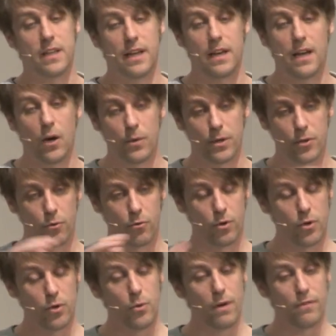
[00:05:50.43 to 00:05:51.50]
And now with
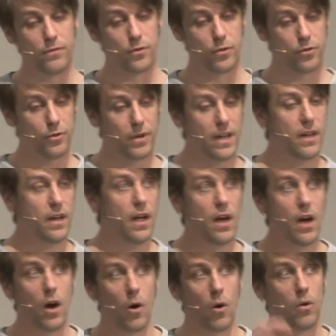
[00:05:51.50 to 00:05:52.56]
UFO3,
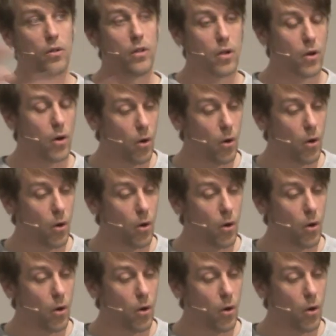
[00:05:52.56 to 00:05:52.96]
all